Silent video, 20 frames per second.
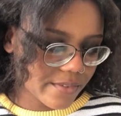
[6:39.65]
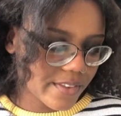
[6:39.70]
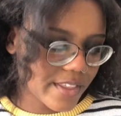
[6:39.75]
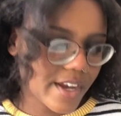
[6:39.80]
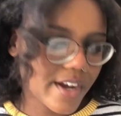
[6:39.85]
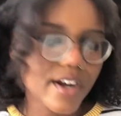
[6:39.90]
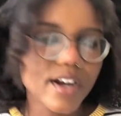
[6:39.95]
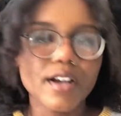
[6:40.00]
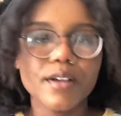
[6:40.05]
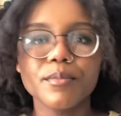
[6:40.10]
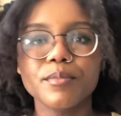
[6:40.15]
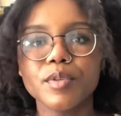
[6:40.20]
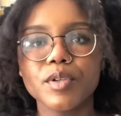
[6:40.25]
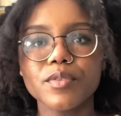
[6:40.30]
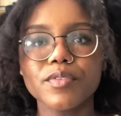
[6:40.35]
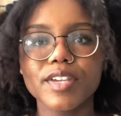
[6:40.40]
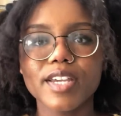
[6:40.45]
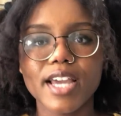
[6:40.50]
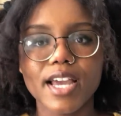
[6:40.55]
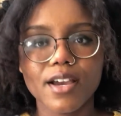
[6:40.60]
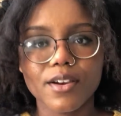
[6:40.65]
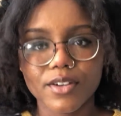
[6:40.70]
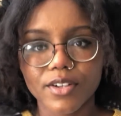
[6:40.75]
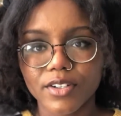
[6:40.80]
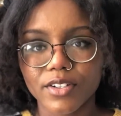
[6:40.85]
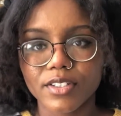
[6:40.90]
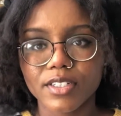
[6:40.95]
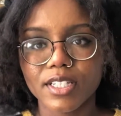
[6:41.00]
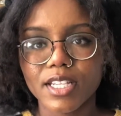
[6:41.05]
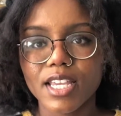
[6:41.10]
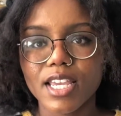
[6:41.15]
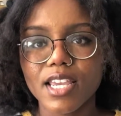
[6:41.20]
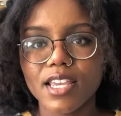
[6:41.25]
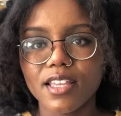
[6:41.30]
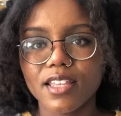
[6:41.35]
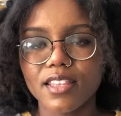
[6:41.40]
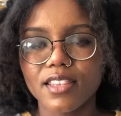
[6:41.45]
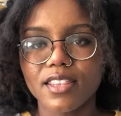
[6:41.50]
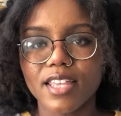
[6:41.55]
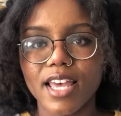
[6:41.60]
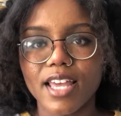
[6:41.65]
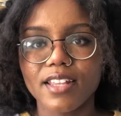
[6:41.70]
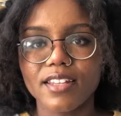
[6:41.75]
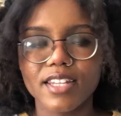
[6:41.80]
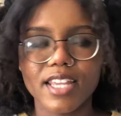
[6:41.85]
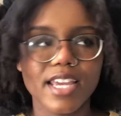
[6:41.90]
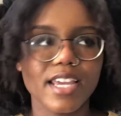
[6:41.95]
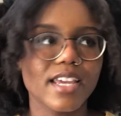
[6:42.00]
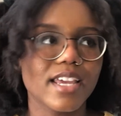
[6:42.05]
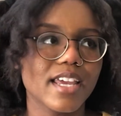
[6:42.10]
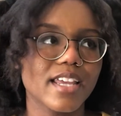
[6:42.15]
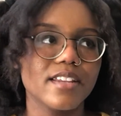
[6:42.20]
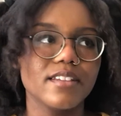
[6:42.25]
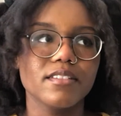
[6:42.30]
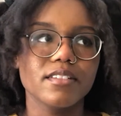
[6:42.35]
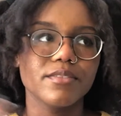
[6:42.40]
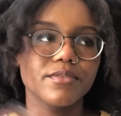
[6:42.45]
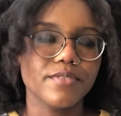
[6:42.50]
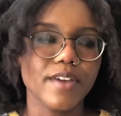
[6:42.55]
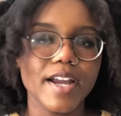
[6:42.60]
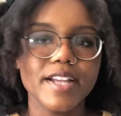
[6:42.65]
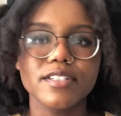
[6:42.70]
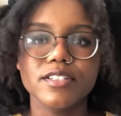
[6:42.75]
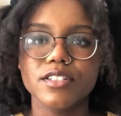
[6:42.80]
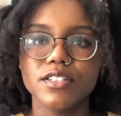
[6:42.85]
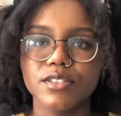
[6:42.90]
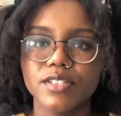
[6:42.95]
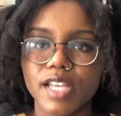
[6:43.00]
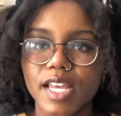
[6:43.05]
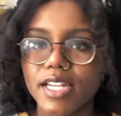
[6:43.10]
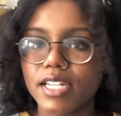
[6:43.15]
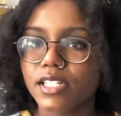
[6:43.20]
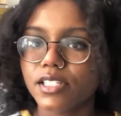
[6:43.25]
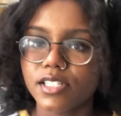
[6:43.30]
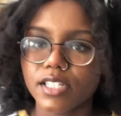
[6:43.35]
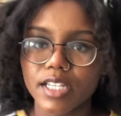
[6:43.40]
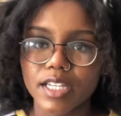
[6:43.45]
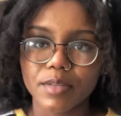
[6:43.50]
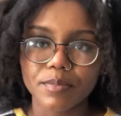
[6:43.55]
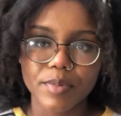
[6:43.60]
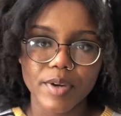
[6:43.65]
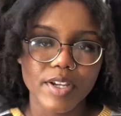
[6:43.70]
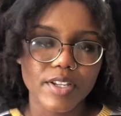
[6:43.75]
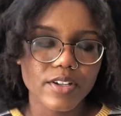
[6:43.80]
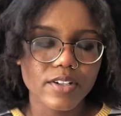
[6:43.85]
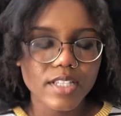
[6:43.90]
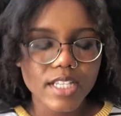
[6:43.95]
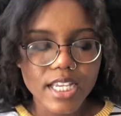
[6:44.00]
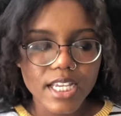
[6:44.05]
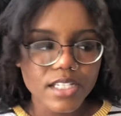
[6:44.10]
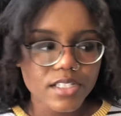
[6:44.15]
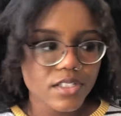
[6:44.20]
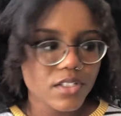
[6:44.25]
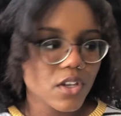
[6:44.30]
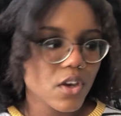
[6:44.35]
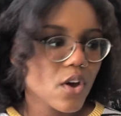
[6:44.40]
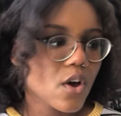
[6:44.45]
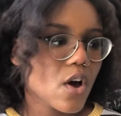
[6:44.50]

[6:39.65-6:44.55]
they're moving out early, then they can find a new tenant so they can break their lease,